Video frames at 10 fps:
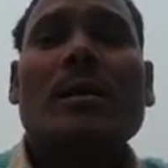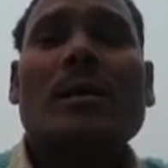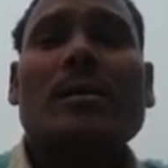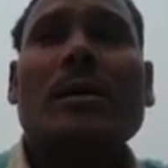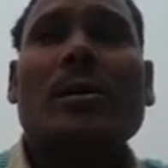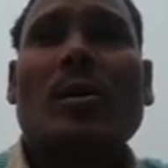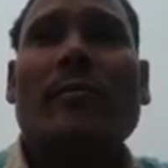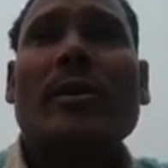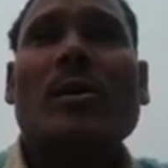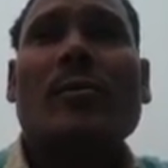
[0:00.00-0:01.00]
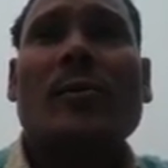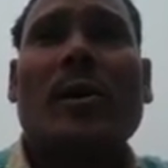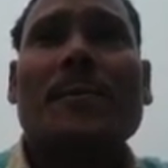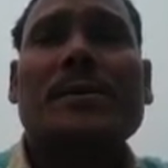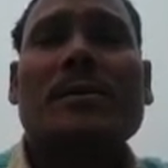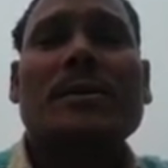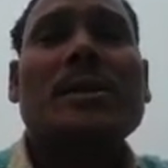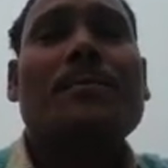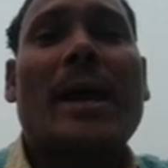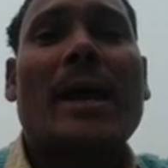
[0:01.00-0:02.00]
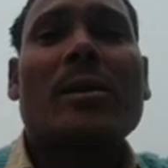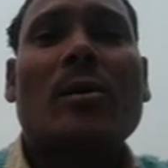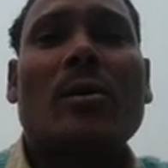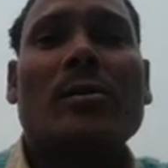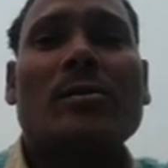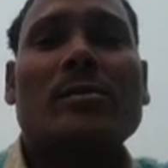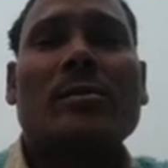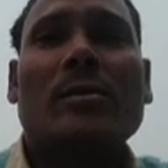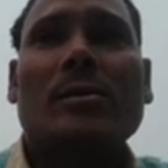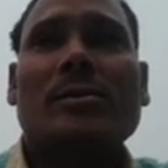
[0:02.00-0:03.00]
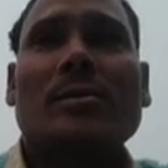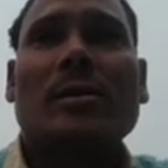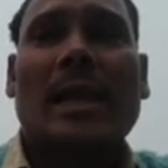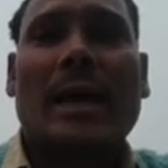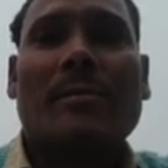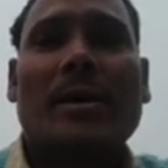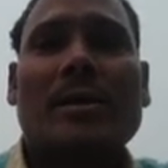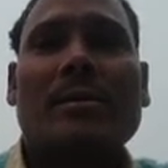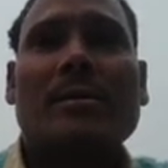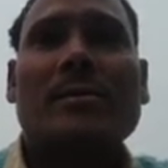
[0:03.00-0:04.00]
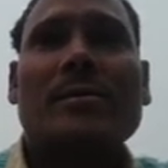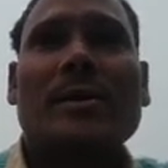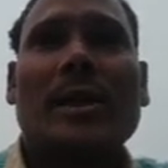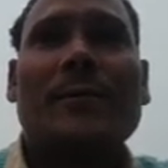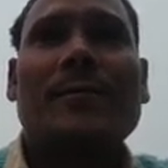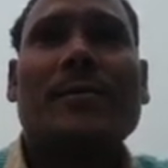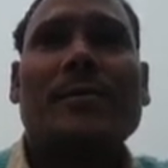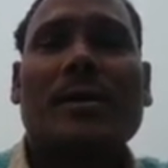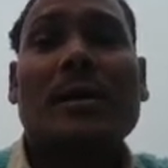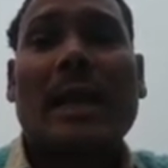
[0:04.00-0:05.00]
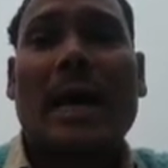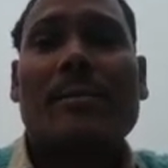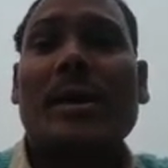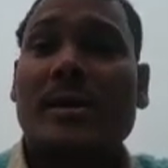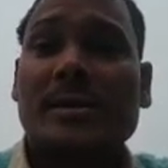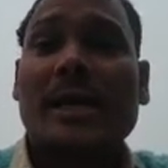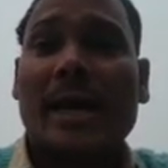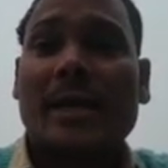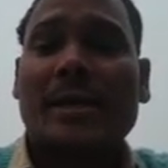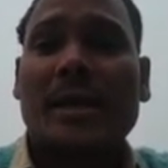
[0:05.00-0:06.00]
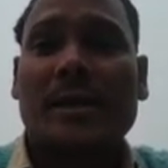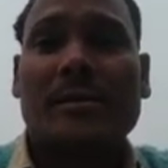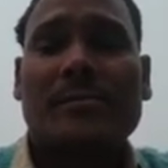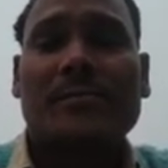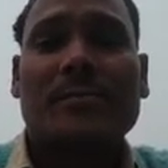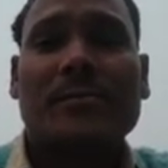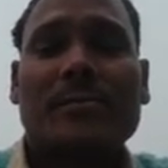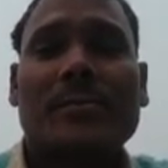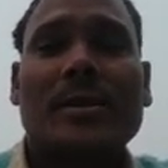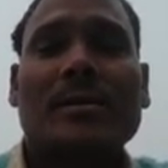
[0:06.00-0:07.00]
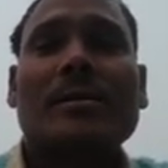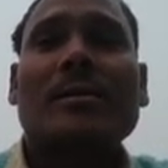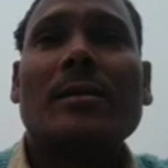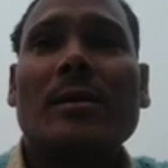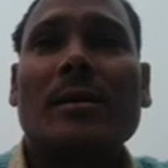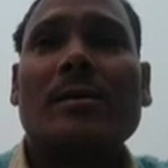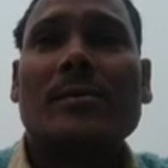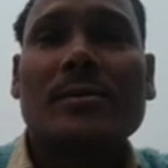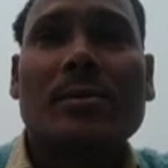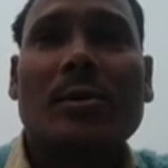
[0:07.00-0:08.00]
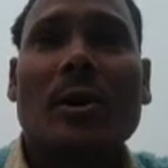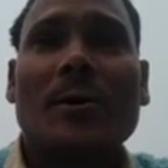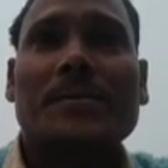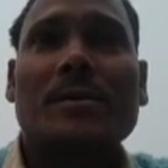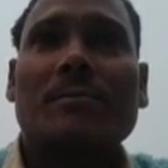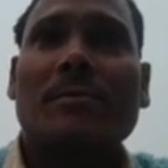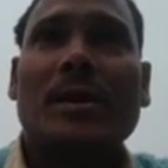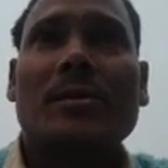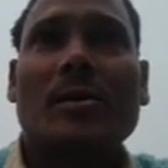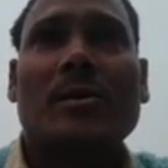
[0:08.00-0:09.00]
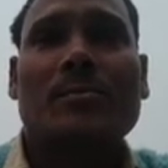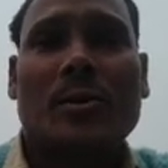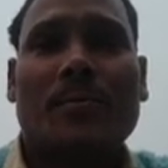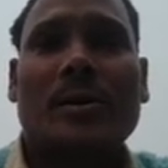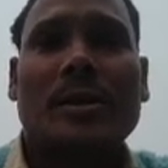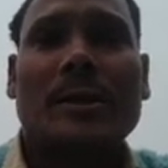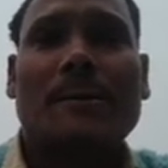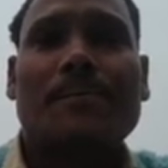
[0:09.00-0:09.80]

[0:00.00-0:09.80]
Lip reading: The growing of crops depend on also climate. If the climate is adequate, the crops may grow properly.